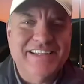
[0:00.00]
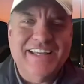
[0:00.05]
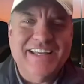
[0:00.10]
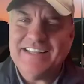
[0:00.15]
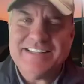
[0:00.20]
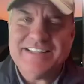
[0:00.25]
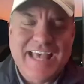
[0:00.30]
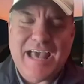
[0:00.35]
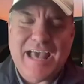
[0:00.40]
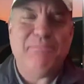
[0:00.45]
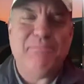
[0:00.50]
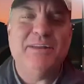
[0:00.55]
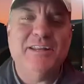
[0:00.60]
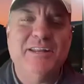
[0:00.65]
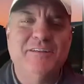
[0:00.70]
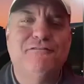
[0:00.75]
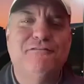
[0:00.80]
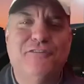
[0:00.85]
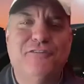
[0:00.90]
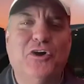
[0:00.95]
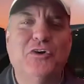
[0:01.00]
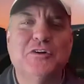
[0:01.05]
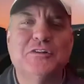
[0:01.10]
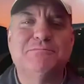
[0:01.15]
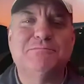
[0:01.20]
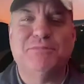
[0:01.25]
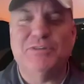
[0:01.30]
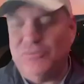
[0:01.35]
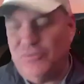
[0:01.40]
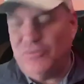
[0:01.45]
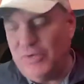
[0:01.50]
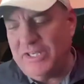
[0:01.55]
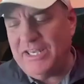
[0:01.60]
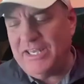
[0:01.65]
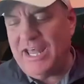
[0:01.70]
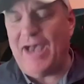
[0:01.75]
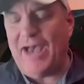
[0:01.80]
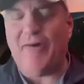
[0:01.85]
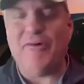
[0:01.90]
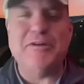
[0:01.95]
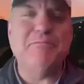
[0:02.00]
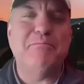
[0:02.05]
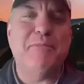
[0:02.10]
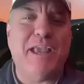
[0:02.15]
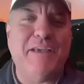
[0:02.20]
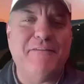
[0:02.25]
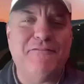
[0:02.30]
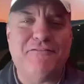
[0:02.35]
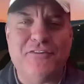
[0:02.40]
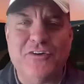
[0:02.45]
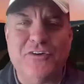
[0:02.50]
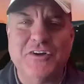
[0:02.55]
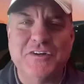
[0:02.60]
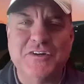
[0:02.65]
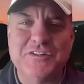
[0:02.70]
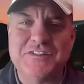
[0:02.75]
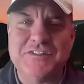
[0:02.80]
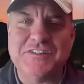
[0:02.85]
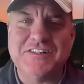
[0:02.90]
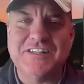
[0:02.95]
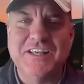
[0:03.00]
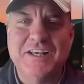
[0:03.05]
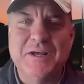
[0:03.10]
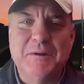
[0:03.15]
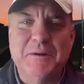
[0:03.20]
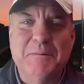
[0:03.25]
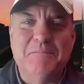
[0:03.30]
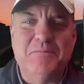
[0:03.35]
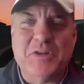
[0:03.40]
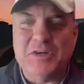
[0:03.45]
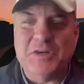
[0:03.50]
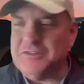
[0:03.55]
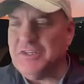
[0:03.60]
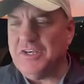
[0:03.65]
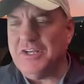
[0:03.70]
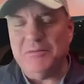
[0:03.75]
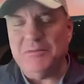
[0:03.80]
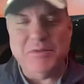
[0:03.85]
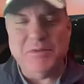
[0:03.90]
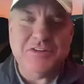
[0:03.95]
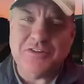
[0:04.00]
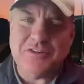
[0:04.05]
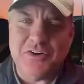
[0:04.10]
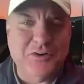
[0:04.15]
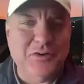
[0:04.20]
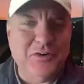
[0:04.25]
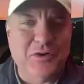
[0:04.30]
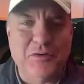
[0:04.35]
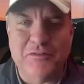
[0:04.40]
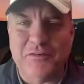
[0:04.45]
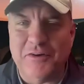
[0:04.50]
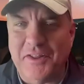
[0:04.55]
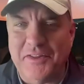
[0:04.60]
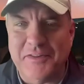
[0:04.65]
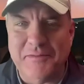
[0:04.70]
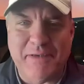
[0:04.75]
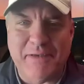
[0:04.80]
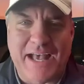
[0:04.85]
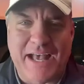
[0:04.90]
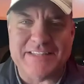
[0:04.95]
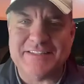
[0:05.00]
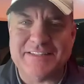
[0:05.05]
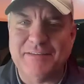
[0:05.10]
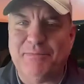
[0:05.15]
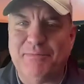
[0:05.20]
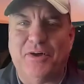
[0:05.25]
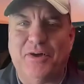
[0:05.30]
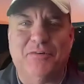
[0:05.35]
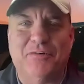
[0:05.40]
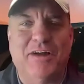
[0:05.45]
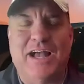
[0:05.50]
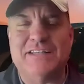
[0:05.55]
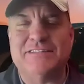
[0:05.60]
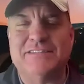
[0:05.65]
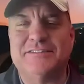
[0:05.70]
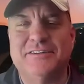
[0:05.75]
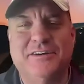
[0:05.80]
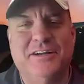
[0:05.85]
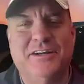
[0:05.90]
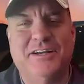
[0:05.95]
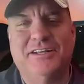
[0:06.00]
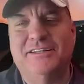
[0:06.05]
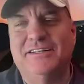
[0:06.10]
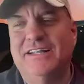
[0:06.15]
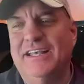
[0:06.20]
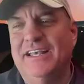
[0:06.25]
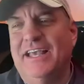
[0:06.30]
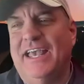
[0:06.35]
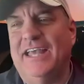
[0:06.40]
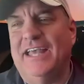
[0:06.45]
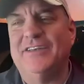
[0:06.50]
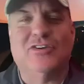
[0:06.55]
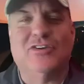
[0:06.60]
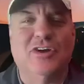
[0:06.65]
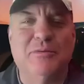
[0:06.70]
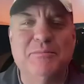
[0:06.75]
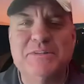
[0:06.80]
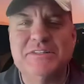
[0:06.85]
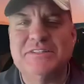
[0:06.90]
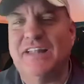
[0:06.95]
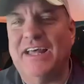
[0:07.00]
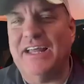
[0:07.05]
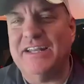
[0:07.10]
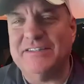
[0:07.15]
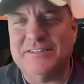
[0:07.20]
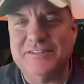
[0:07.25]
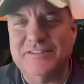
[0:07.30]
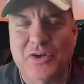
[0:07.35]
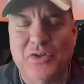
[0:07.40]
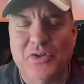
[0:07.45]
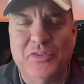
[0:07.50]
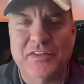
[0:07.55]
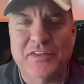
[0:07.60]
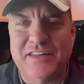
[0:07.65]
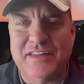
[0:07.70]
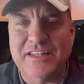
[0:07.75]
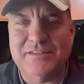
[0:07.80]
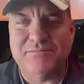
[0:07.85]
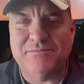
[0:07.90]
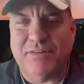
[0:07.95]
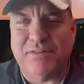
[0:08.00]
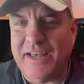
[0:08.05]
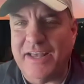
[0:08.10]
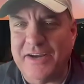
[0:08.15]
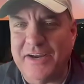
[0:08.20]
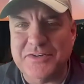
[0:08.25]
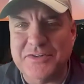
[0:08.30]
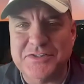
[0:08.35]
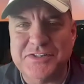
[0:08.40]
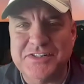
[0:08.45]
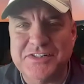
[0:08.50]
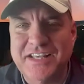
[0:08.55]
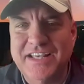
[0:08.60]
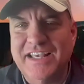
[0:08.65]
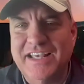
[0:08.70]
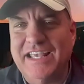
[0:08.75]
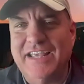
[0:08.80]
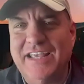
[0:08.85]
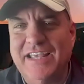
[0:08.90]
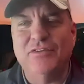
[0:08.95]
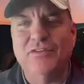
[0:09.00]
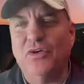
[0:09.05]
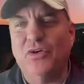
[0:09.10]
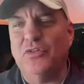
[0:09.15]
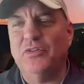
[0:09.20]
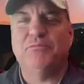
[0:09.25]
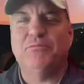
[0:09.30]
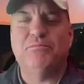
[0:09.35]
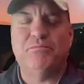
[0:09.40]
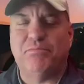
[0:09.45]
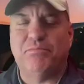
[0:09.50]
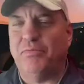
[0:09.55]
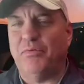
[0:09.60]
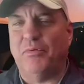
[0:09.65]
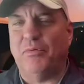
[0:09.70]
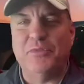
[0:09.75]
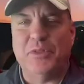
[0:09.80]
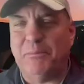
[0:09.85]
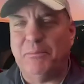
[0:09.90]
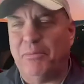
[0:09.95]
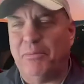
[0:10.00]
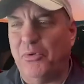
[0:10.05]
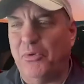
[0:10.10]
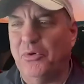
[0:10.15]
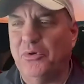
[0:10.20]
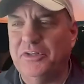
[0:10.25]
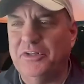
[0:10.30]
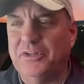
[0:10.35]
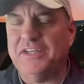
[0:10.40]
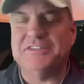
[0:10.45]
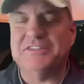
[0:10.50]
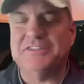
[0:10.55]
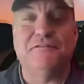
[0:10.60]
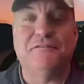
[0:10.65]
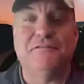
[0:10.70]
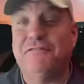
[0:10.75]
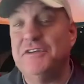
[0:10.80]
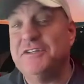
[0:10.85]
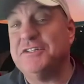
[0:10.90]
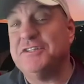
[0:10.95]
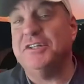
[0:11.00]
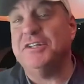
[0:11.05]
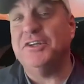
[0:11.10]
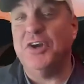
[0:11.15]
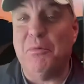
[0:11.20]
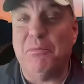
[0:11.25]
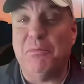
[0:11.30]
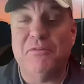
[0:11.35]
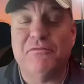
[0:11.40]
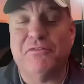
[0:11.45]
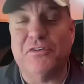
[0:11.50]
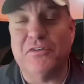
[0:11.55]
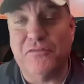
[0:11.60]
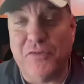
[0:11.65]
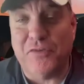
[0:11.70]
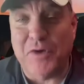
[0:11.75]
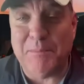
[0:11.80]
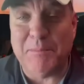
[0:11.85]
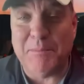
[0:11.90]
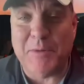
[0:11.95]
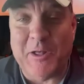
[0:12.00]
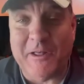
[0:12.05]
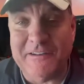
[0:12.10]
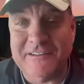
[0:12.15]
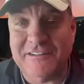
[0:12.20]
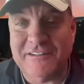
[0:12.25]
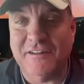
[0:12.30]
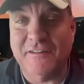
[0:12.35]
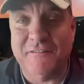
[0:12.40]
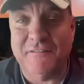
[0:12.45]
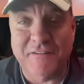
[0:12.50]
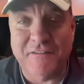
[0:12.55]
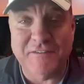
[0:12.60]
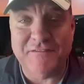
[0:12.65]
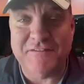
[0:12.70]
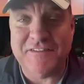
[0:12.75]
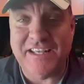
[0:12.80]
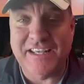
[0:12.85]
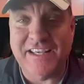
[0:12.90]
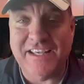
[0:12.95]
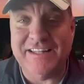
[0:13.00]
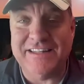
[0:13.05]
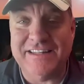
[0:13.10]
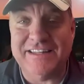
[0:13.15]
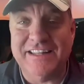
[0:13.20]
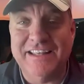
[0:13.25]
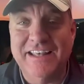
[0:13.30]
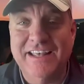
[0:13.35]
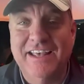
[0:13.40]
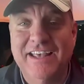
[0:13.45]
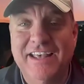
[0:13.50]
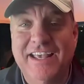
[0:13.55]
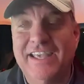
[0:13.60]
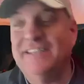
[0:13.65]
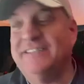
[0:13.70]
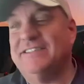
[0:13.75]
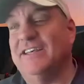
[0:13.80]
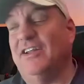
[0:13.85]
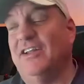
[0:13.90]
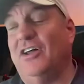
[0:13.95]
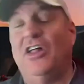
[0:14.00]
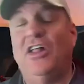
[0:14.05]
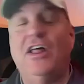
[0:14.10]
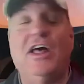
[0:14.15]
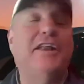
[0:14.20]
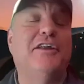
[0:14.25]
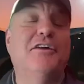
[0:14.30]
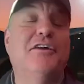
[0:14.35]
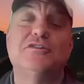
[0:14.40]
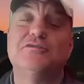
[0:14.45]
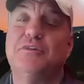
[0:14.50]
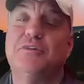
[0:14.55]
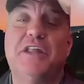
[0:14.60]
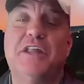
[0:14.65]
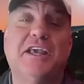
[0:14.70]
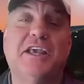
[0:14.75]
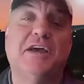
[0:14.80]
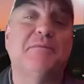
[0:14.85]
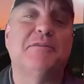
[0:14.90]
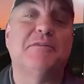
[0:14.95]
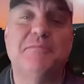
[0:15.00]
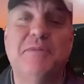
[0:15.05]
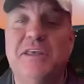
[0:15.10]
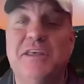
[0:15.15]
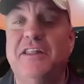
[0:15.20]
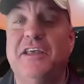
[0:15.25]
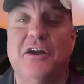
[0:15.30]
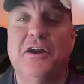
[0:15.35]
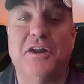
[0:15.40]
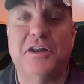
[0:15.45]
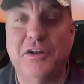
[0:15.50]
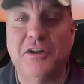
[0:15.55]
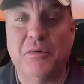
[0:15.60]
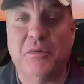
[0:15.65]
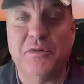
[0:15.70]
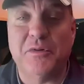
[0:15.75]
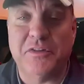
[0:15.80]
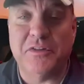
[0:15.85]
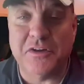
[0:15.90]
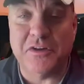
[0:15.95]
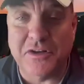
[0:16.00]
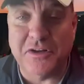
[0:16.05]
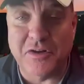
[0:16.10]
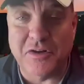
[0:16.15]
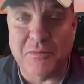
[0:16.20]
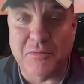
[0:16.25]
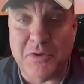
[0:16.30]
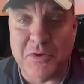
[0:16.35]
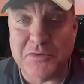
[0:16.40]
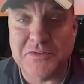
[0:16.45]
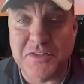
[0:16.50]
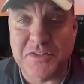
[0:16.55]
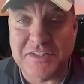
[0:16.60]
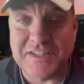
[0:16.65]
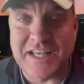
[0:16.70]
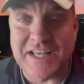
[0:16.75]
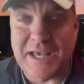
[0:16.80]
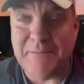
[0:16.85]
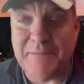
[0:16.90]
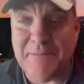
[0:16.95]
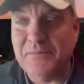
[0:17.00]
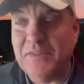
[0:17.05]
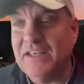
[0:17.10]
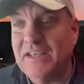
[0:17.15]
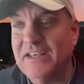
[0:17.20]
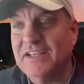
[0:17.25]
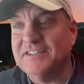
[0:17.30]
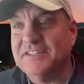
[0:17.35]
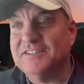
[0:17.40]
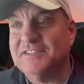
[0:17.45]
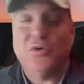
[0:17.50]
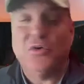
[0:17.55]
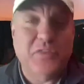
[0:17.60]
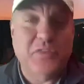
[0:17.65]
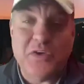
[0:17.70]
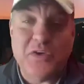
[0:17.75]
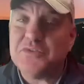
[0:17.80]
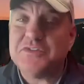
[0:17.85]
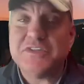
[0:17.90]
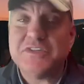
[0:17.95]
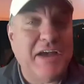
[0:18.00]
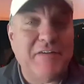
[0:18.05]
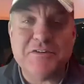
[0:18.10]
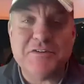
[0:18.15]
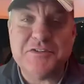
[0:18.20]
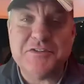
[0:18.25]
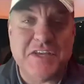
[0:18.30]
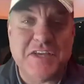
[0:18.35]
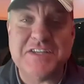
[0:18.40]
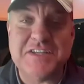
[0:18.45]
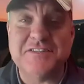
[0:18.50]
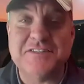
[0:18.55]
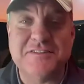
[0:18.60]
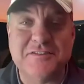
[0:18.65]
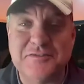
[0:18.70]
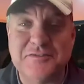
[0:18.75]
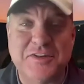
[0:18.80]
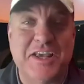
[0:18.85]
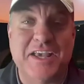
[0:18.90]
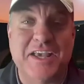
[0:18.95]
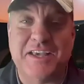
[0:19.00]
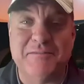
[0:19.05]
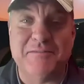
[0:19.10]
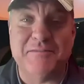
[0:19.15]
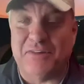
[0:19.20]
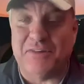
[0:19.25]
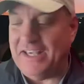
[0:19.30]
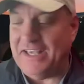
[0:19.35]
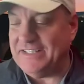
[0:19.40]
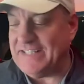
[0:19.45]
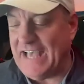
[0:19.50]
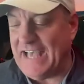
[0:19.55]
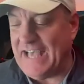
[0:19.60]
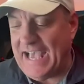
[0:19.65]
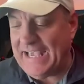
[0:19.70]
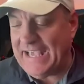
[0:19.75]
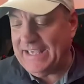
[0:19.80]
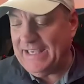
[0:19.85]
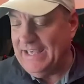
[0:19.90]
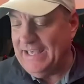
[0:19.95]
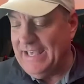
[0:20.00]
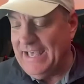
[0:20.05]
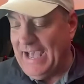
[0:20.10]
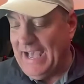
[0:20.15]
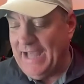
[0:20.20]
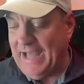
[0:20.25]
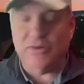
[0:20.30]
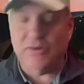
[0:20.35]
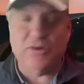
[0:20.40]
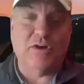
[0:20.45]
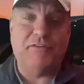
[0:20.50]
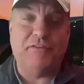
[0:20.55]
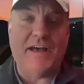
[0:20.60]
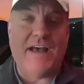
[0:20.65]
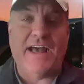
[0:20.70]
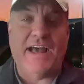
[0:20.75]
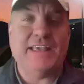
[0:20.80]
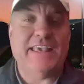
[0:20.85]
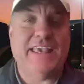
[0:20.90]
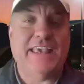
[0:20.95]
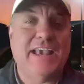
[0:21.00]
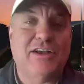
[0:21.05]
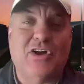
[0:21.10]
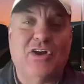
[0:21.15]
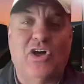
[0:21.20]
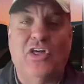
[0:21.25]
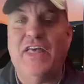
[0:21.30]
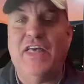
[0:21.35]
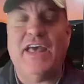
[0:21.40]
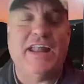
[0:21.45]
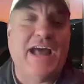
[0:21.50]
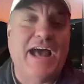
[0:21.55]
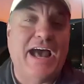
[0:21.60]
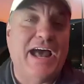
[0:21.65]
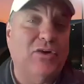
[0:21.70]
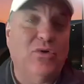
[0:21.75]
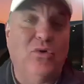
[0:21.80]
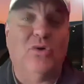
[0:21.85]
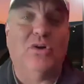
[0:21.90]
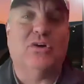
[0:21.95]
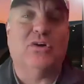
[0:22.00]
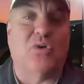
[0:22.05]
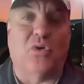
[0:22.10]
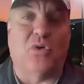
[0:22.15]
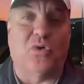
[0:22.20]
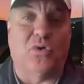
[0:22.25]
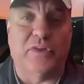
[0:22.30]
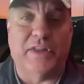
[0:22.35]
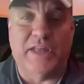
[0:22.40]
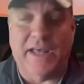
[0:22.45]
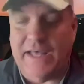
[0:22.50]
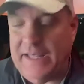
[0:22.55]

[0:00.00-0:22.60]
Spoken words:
It's happening, folks. Between now and May 1st, there's going to be turnover on the basketball roster, and Kirby's let us know that these players, even though the portal doesn't officially open for football until the 15th, he said, all I know is when they come to me, they already know what they're going to do most of the time. So those conversations are taking place. I don't know if I can't call that hot or cold.